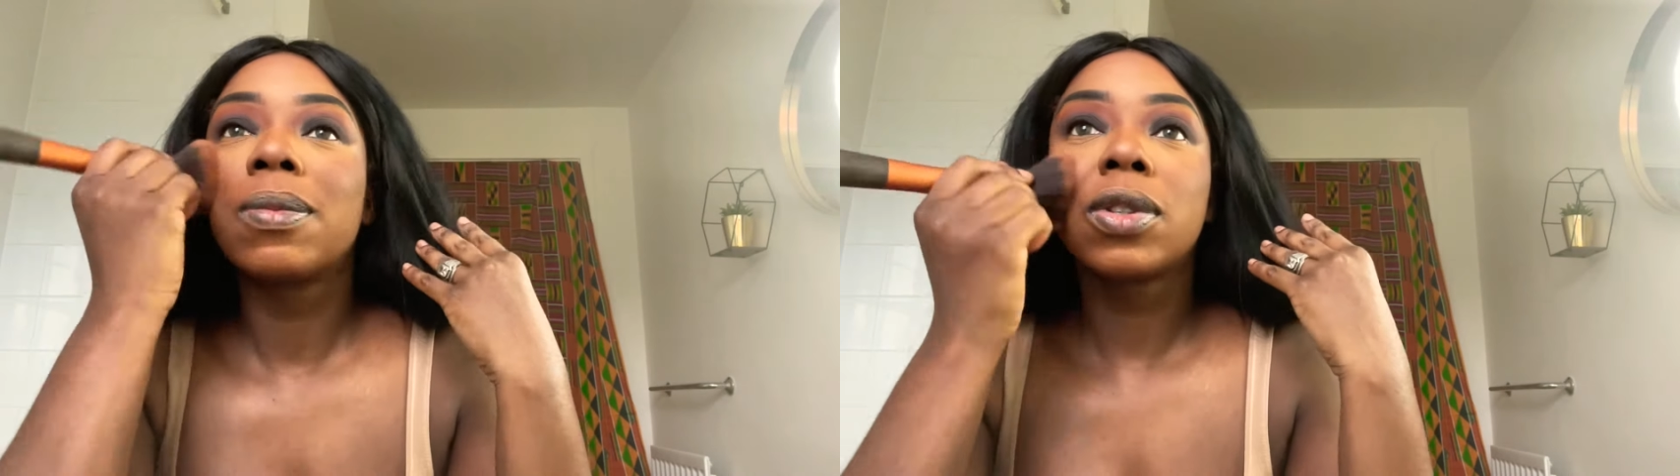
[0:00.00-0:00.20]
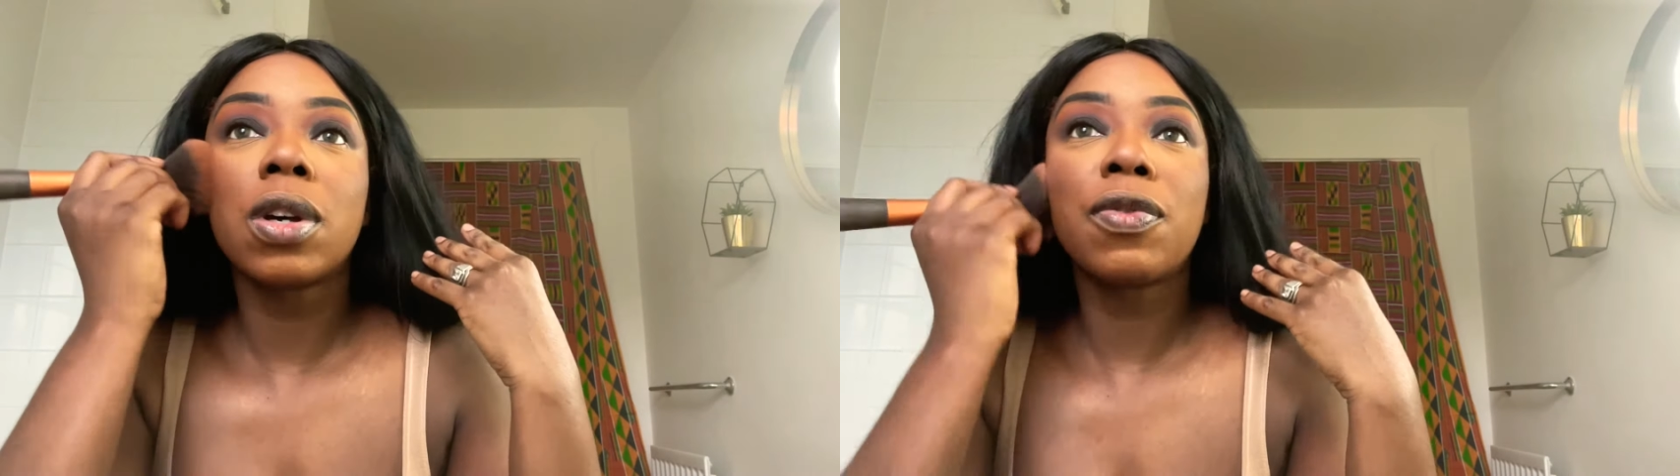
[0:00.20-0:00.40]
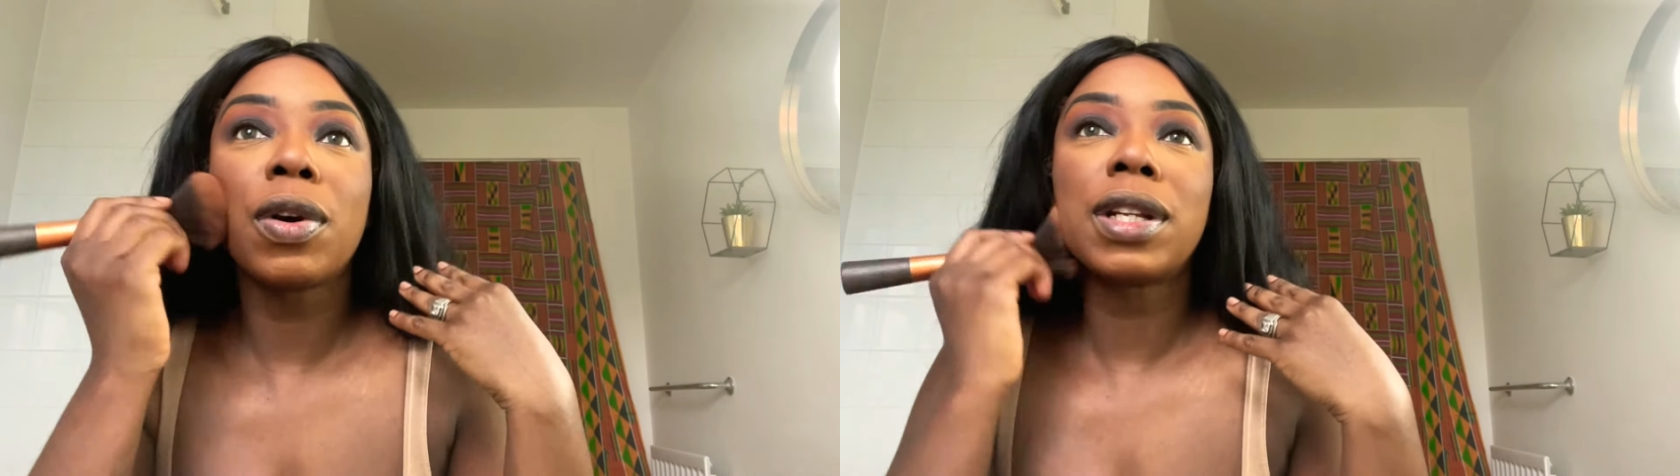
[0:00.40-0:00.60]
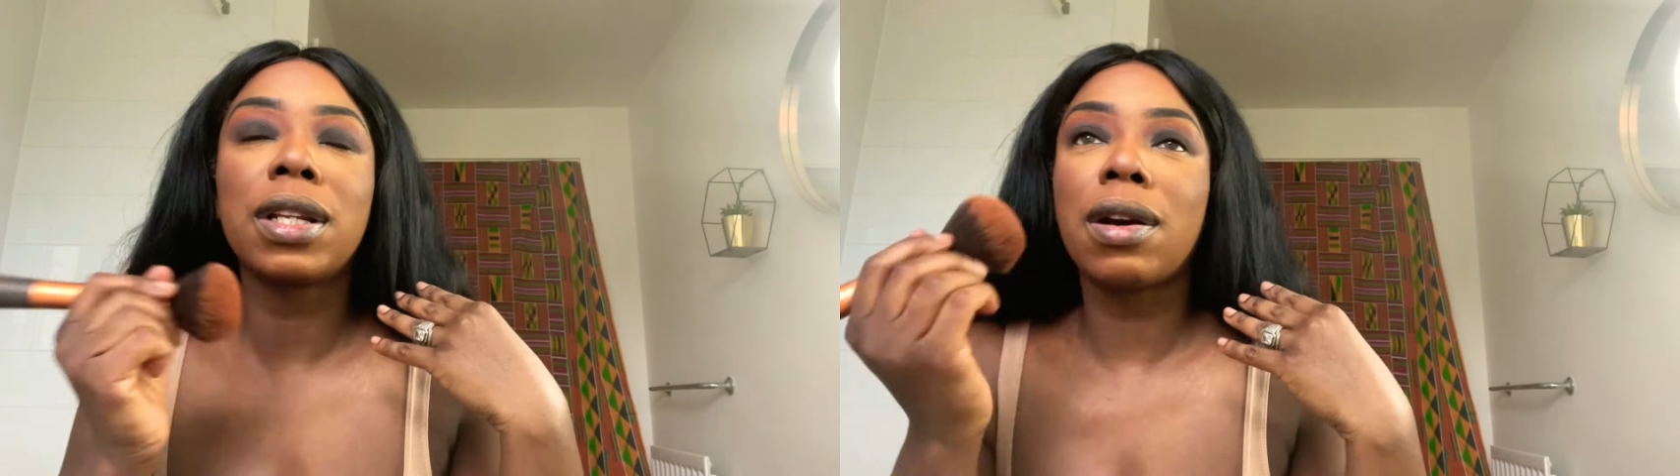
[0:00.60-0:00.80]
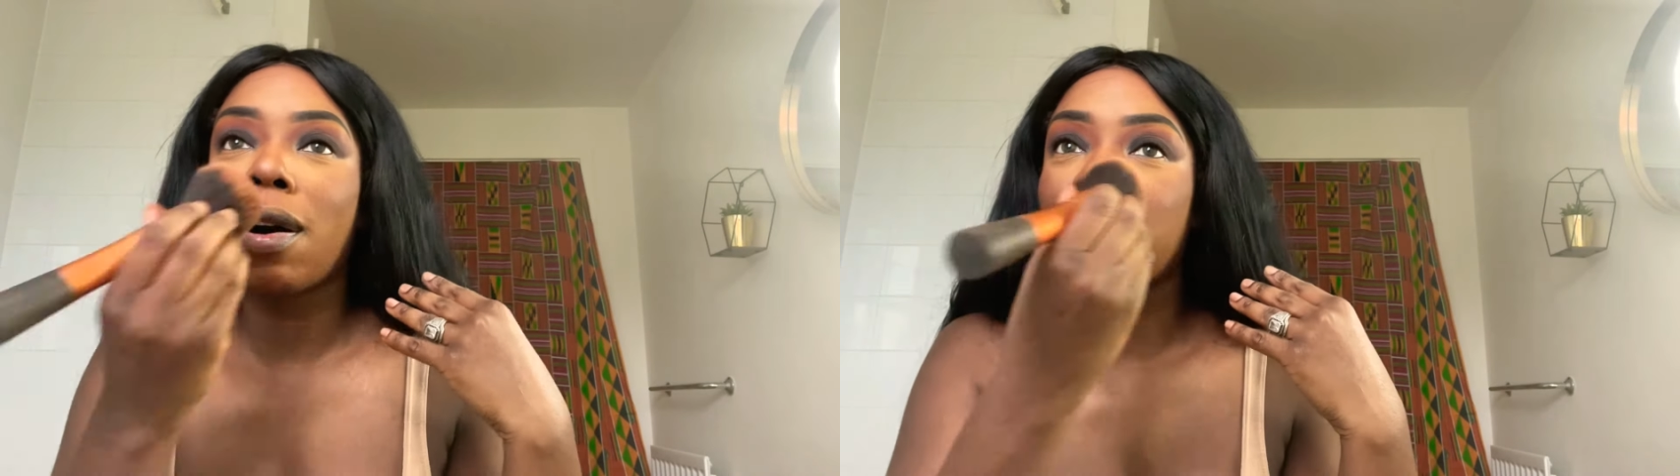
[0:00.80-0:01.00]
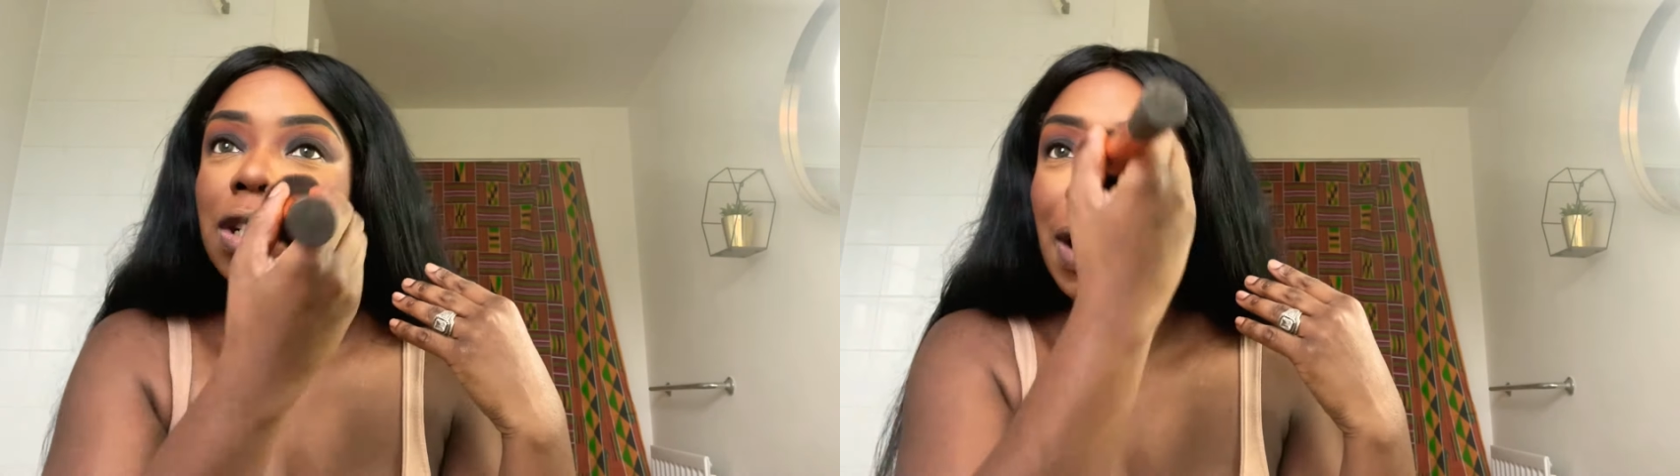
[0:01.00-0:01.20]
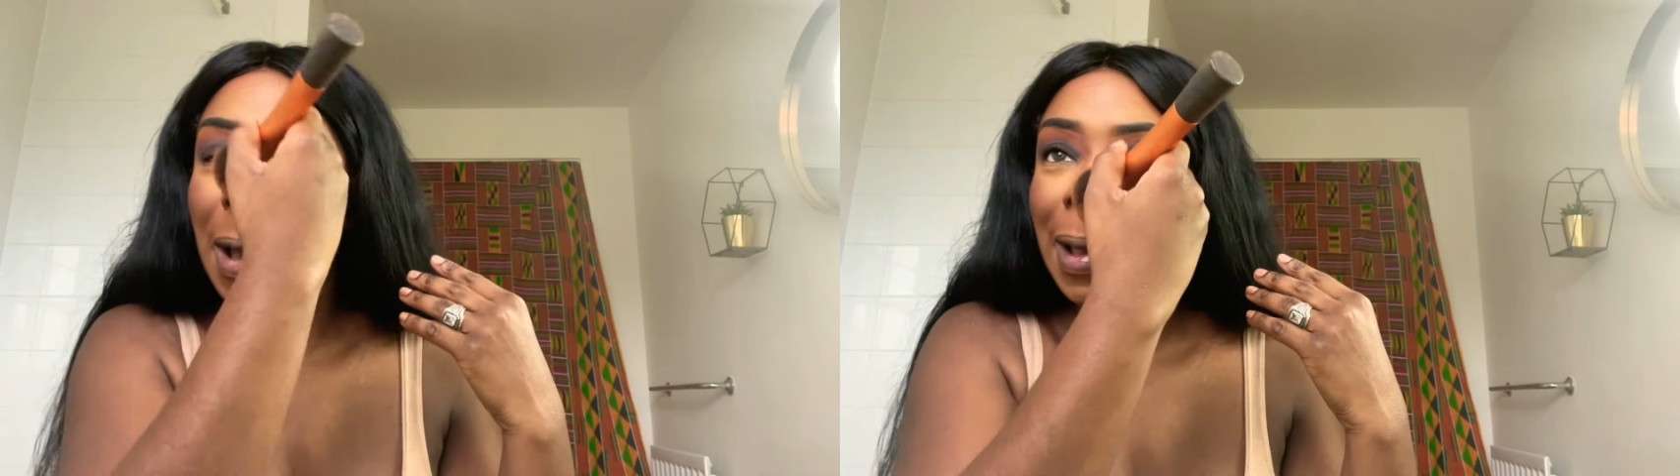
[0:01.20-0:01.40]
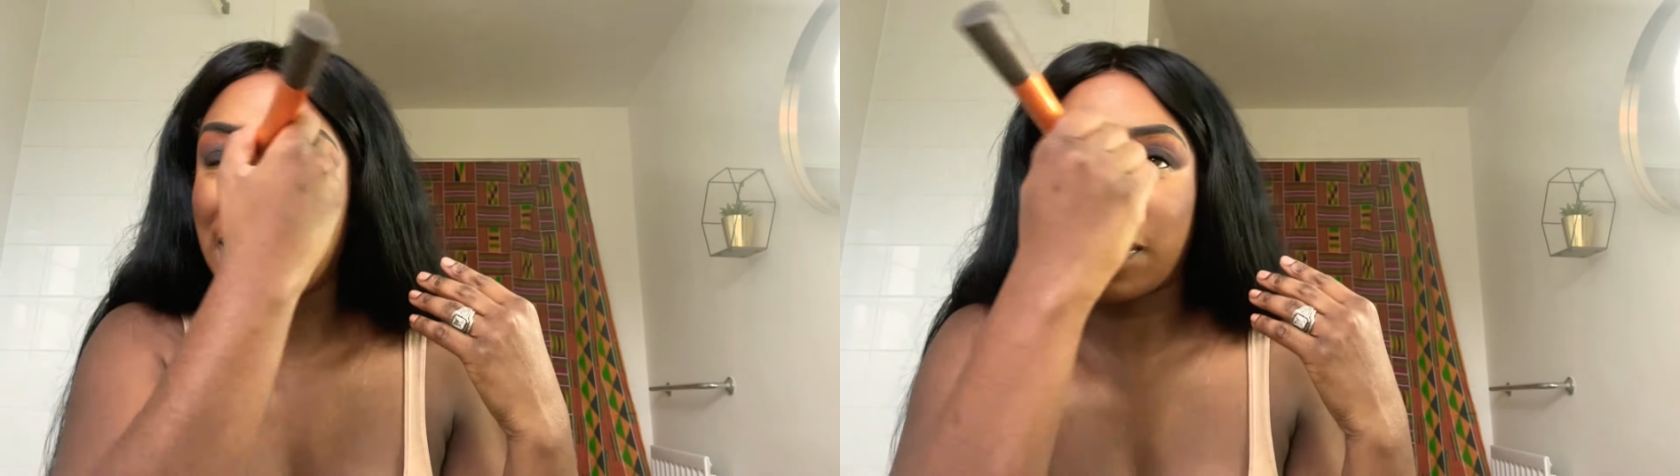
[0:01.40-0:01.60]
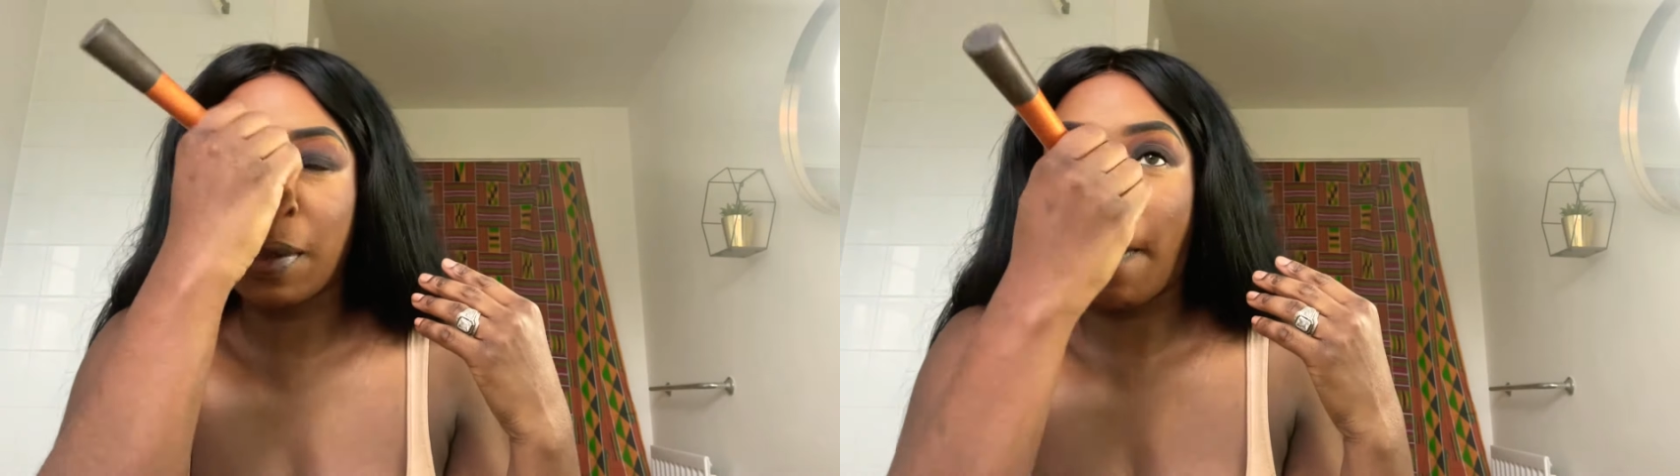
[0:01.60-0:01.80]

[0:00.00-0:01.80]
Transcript: to avoid any harsh lines.